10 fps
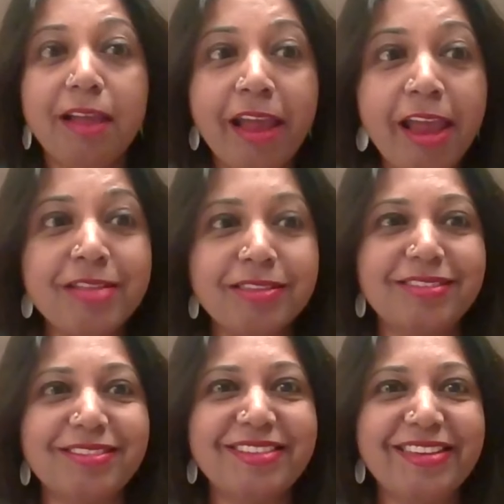
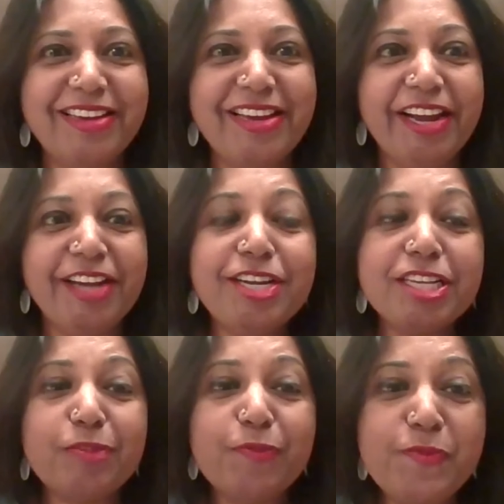Hence, it
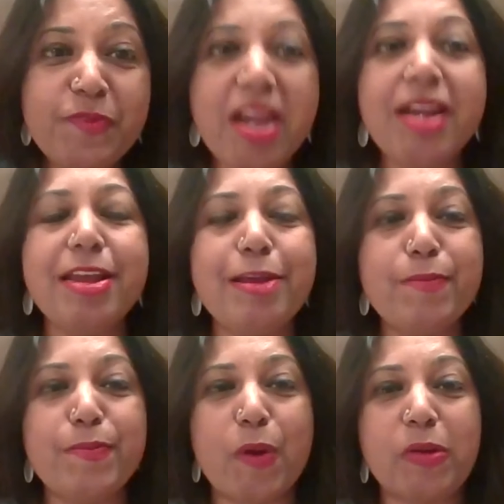is very
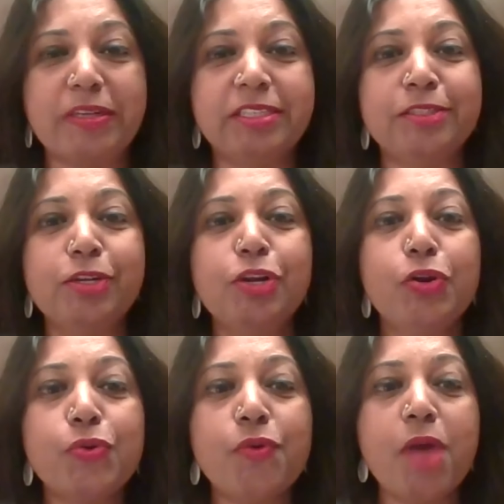important
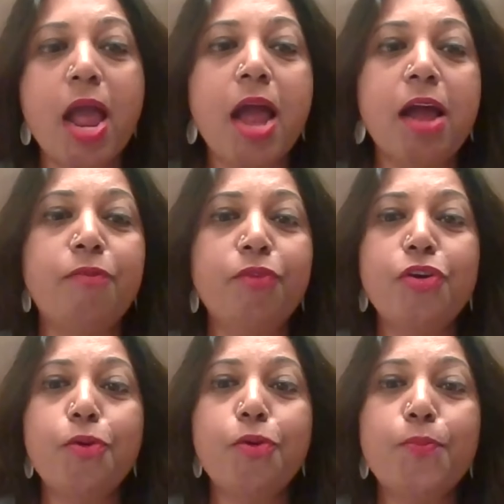to have
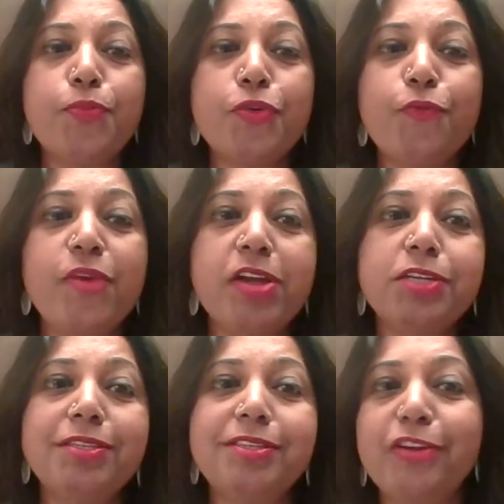
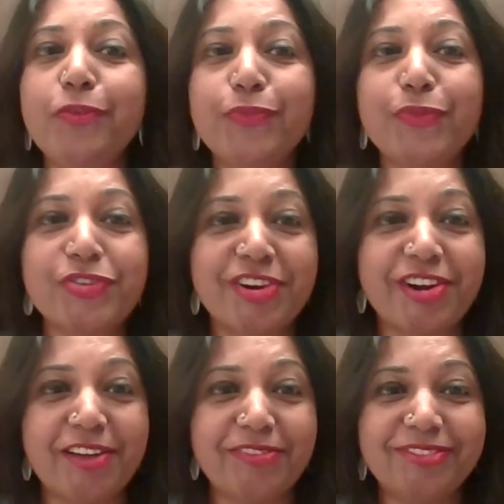professional
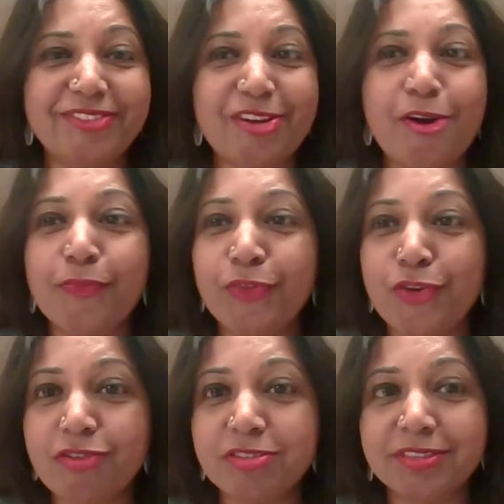photograph of
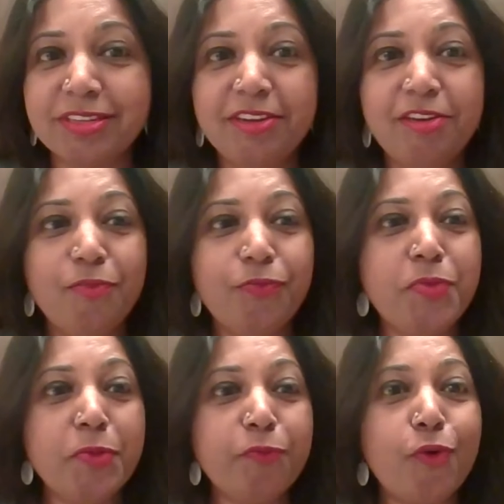yours
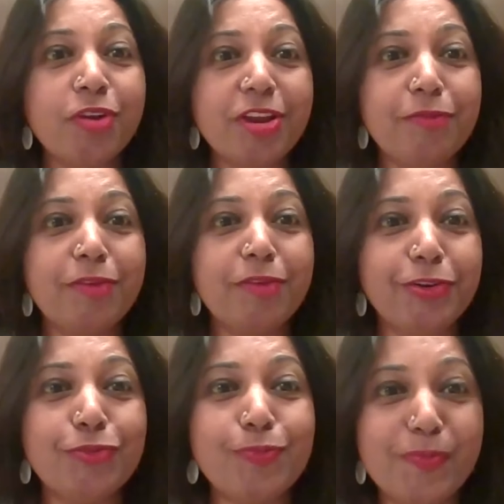before
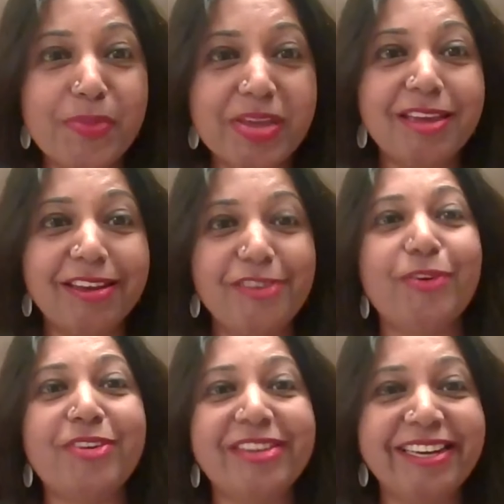even you begin
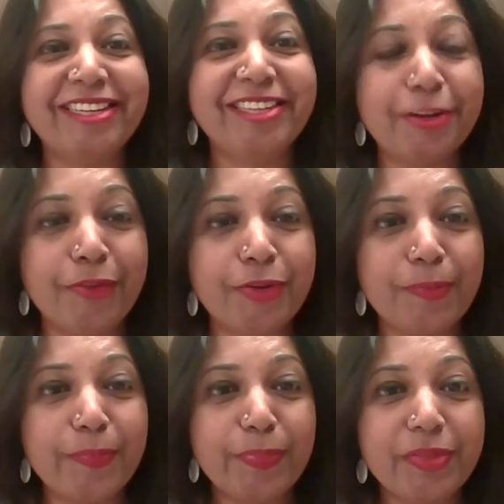your interview.
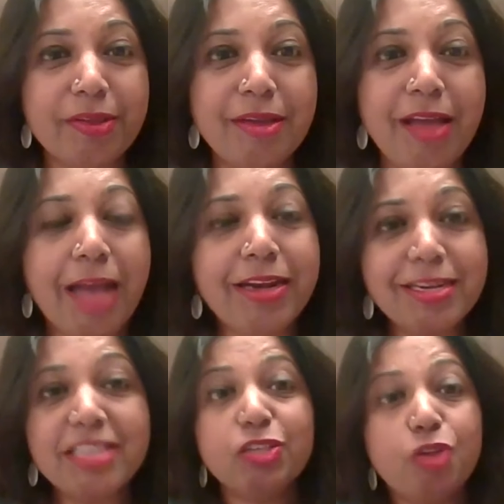And
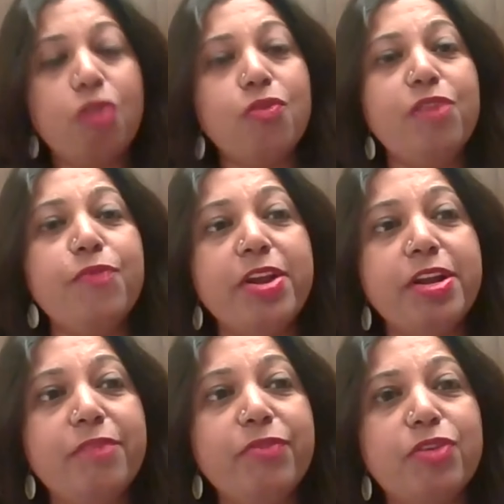it is not only for
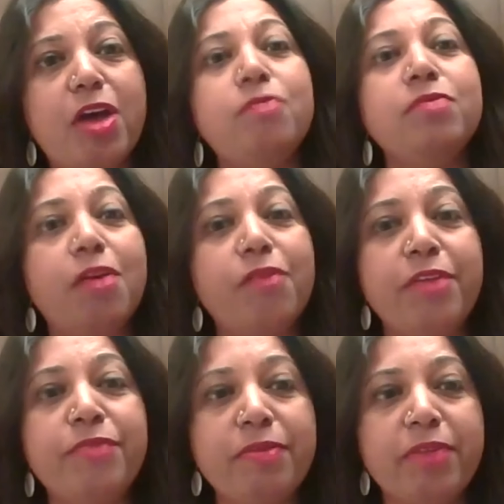interview now
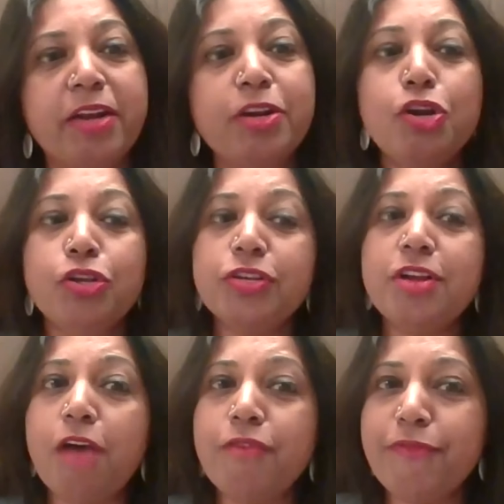everywhere. So
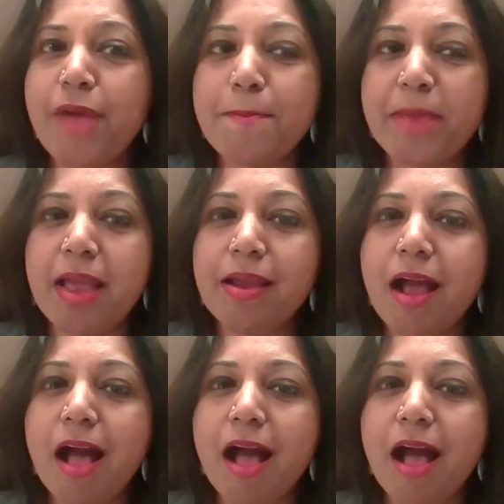now, if I may